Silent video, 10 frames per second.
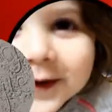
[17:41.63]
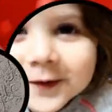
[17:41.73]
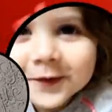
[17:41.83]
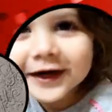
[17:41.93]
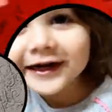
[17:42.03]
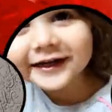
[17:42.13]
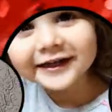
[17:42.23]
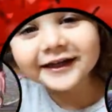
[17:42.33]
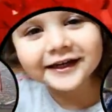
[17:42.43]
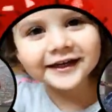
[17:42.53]
for
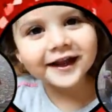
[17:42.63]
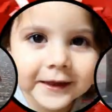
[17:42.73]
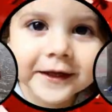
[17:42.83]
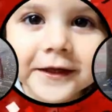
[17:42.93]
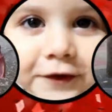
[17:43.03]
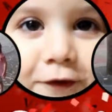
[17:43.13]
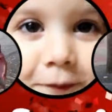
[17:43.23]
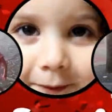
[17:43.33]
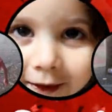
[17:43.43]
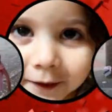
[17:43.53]
watching. Hey,
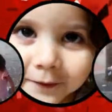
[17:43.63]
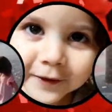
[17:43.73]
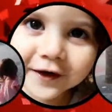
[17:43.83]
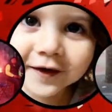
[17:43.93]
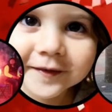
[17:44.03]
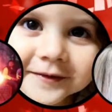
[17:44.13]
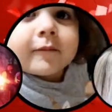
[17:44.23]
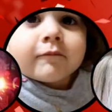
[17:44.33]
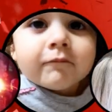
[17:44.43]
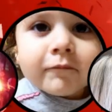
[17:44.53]
tomorrow.
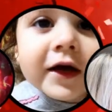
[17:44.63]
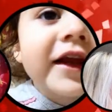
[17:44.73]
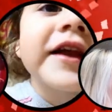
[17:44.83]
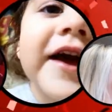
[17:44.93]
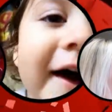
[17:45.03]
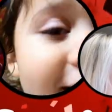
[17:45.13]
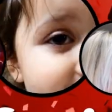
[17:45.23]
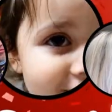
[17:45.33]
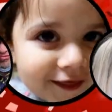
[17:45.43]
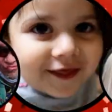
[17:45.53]
Bye,
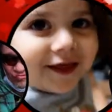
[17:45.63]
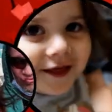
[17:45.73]
guys.